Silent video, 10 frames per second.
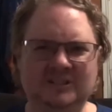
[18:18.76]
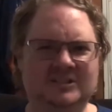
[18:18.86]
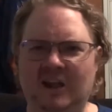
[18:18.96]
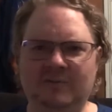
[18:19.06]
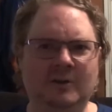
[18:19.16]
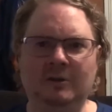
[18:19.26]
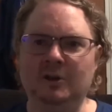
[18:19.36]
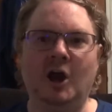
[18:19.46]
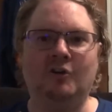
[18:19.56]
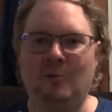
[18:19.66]
she's definitely
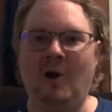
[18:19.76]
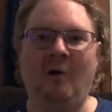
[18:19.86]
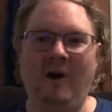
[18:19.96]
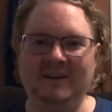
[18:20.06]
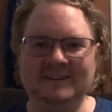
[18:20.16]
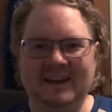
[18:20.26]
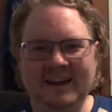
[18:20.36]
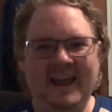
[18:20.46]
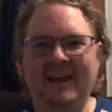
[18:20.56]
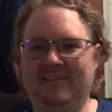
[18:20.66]
not Twilight. She
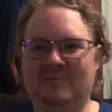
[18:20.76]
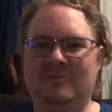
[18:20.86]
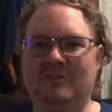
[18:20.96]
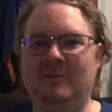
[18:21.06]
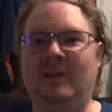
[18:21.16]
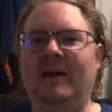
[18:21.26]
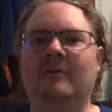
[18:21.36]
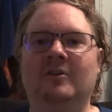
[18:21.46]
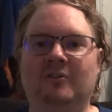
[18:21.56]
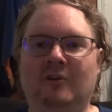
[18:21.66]
kind of has some
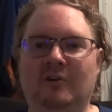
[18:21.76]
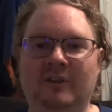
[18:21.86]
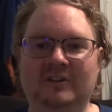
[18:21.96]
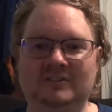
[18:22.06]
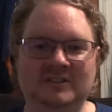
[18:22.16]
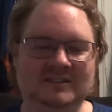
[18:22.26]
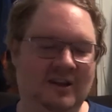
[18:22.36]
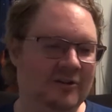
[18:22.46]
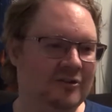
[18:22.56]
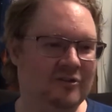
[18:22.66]
similarities to her that she
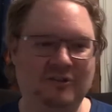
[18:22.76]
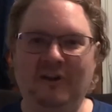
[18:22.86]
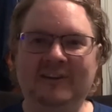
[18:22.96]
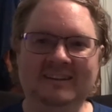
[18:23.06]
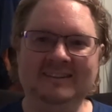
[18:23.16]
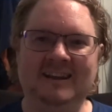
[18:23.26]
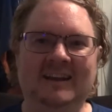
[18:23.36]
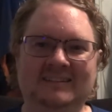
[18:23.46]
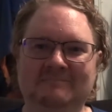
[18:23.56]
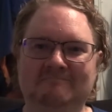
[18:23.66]
does study, she
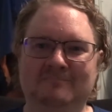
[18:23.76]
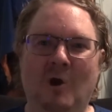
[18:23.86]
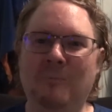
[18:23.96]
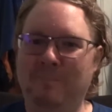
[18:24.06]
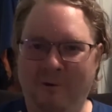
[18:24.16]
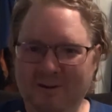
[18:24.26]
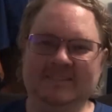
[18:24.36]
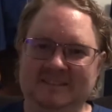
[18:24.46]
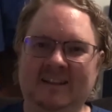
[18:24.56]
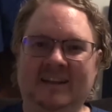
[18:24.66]
has a notebook,
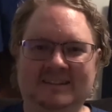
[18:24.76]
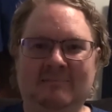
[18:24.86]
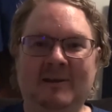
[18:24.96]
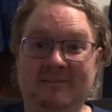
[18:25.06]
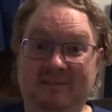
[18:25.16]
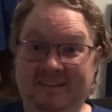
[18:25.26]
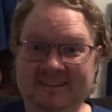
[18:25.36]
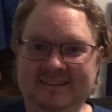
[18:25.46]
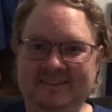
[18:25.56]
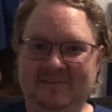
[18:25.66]
she likes to write
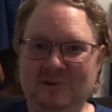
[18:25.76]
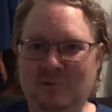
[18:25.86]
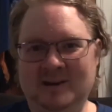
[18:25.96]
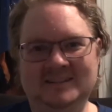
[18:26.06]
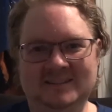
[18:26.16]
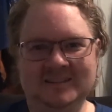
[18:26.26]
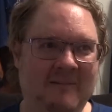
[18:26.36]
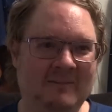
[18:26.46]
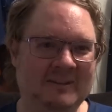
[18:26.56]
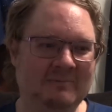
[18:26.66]
lists of
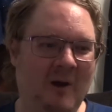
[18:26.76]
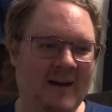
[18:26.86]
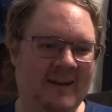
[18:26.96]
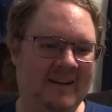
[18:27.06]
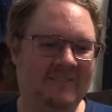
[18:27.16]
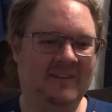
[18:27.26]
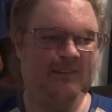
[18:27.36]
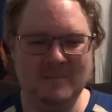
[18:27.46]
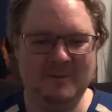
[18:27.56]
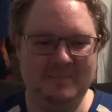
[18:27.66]
questions, which is why I kind of think
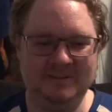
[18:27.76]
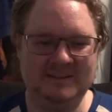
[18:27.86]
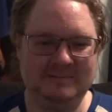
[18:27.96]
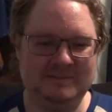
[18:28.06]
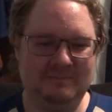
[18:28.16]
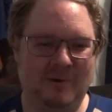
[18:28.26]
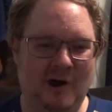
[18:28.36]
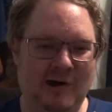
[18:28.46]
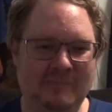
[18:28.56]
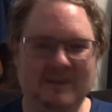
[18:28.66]
Pippin's
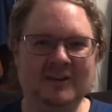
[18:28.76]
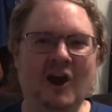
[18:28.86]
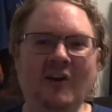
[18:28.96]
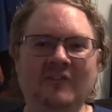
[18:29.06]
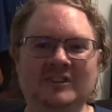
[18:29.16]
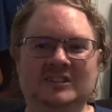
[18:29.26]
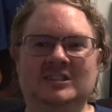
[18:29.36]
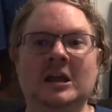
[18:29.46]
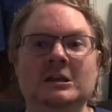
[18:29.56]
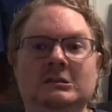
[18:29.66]
mom
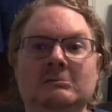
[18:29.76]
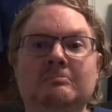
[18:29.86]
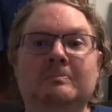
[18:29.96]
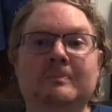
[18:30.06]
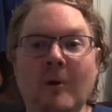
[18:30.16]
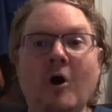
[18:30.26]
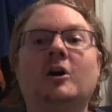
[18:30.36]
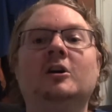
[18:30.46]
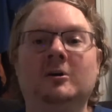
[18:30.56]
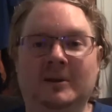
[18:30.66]
confiscate the
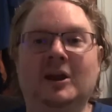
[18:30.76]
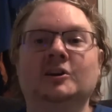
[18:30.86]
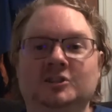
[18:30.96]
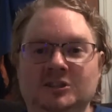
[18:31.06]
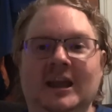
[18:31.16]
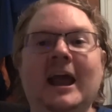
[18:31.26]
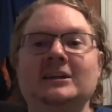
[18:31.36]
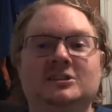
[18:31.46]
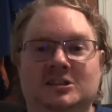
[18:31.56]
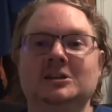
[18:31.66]
book because she's
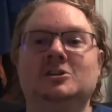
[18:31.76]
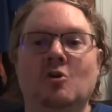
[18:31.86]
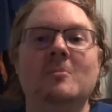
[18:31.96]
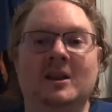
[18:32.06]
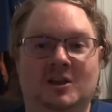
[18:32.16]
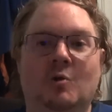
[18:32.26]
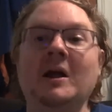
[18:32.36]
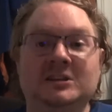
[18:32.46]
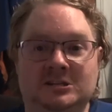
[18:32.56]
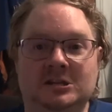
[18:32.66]
asking too many
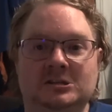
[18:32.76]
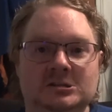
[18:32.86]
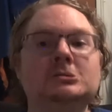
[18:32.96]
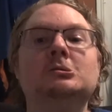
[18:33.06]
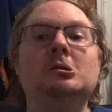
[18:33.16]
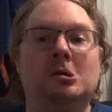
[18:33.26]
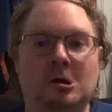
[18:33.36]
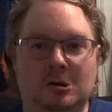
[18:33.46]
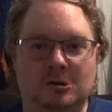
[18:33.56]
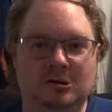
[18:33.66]
questions.
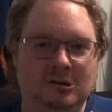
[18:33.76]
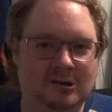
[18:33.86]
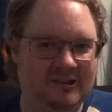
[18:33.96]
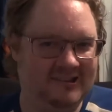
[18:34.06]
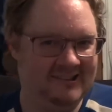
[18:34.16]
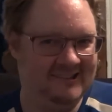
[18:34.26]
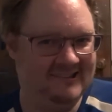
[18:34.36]
Ugh.